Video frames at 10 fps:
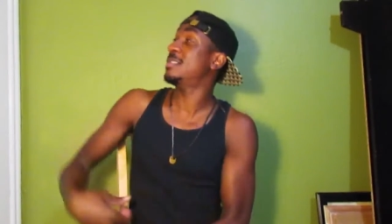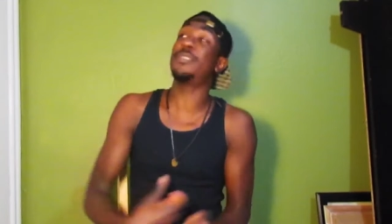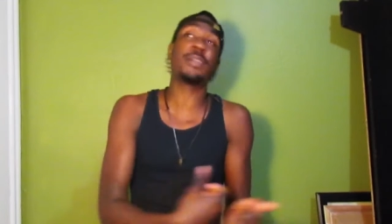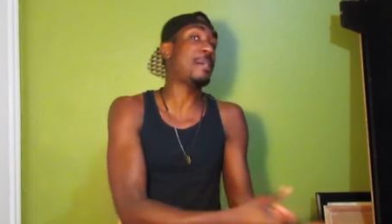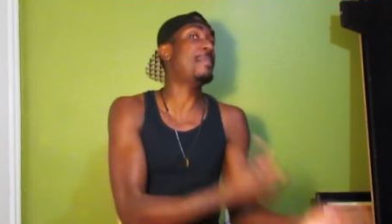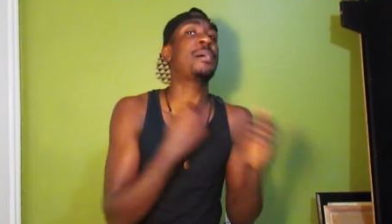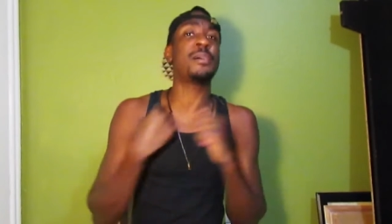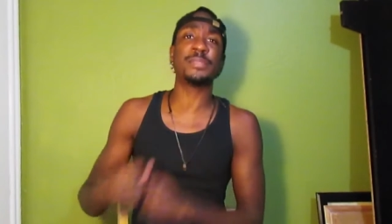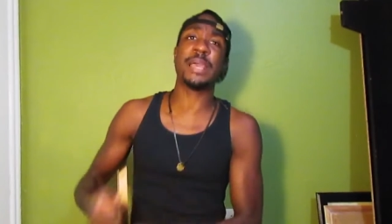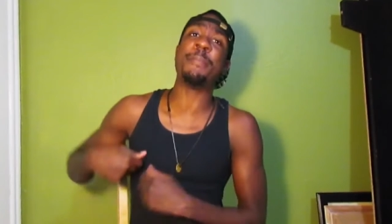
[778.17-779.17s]
Okay, I'm not
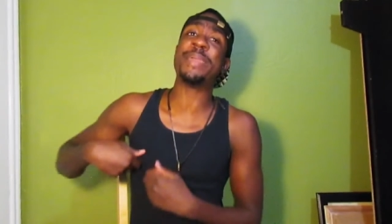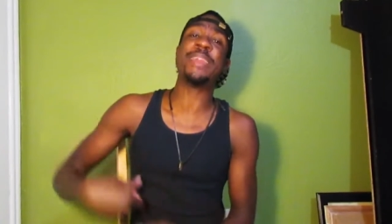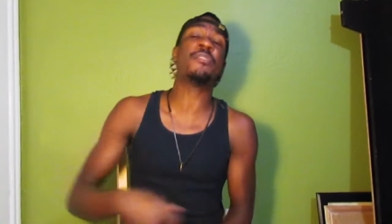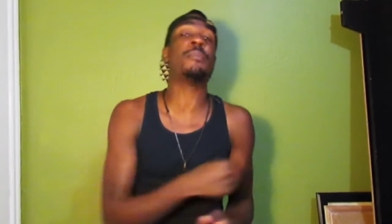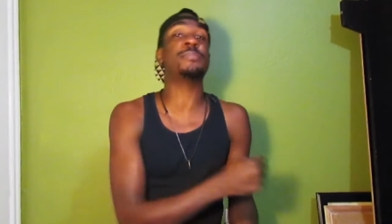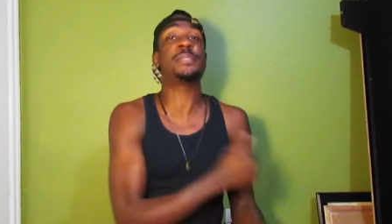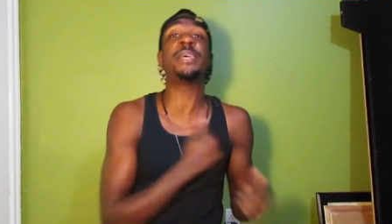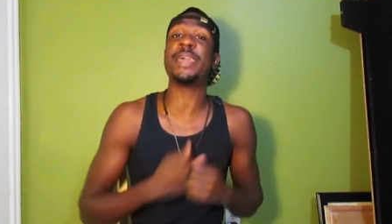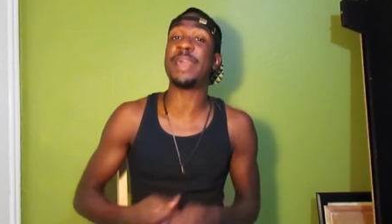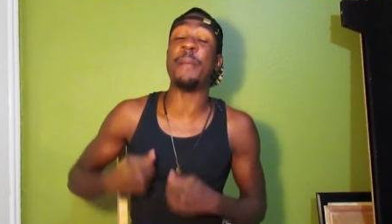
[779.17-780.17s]
going to say, I mean, I know I'm
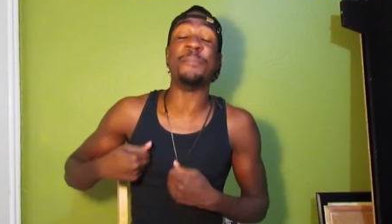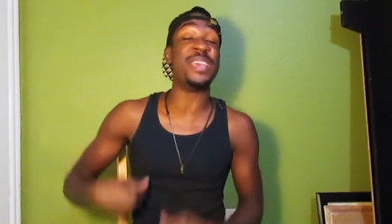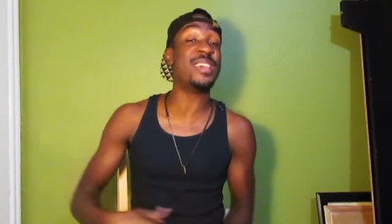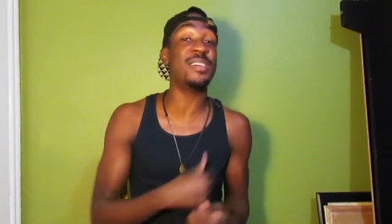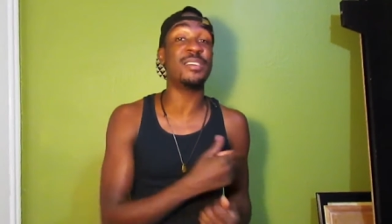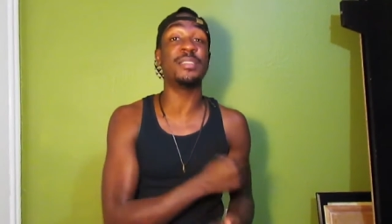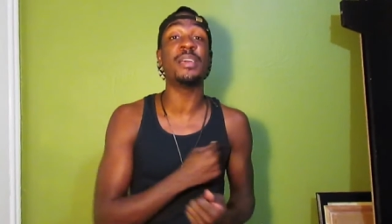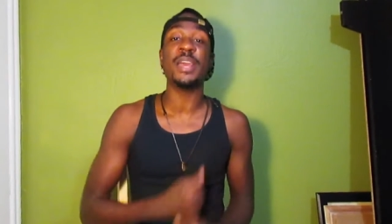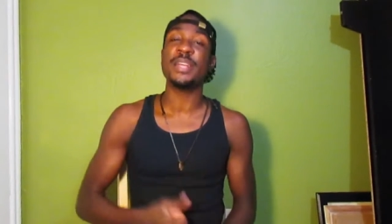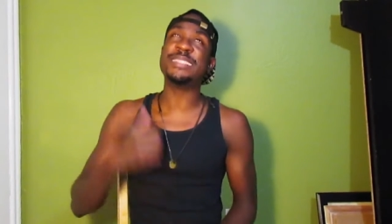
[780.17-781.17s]
sick, I'm
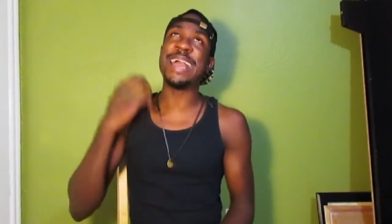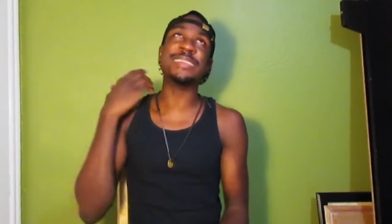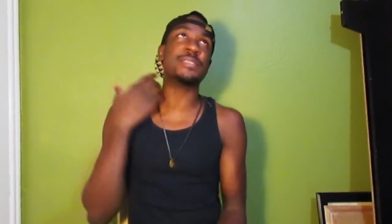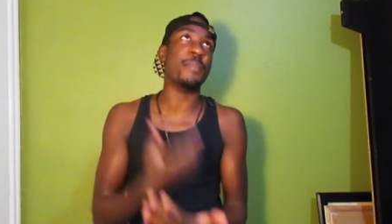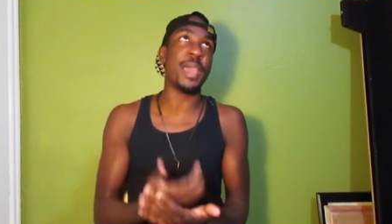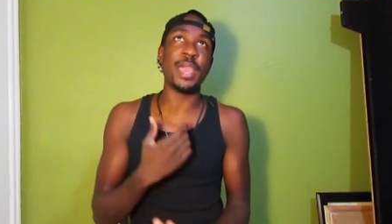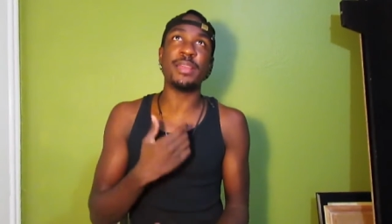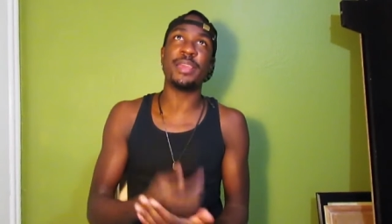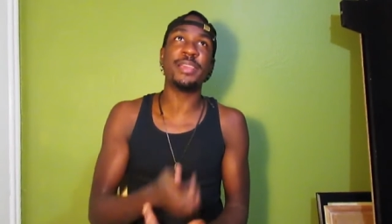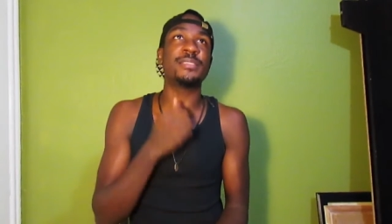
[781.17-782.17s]
ill. Jack is a
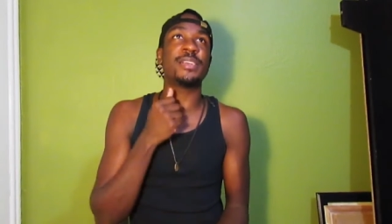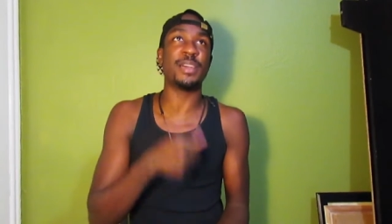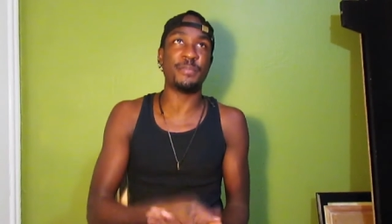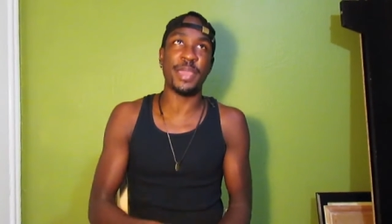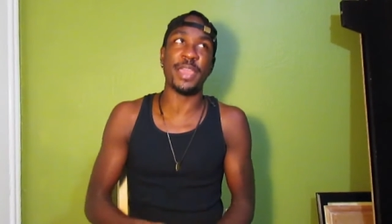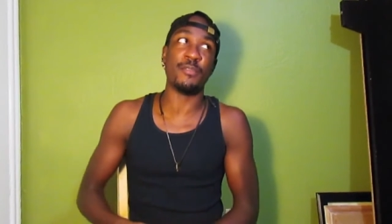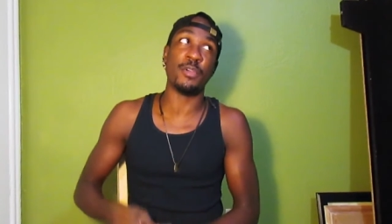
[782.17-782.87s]
man. He's a good man.